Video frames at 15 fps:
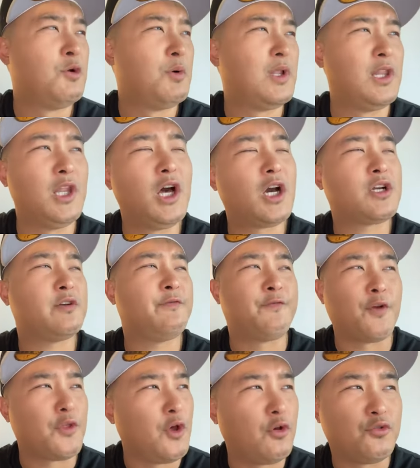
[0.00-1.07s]
You will look
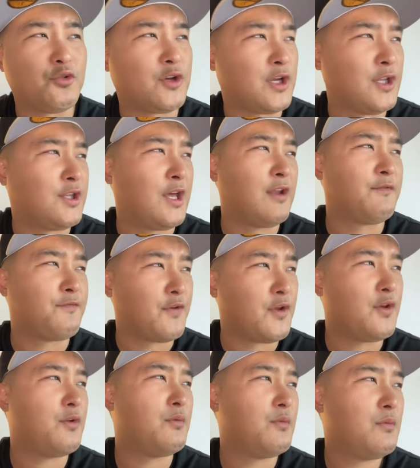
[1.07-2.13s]
for those who contend for
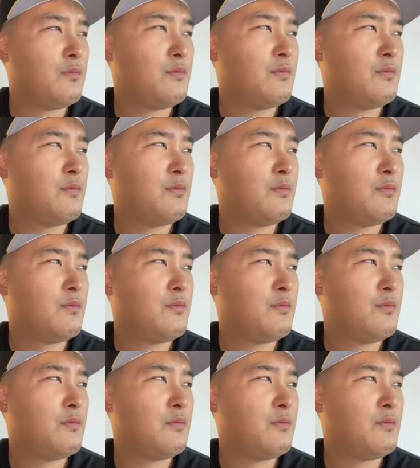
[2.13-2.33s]
you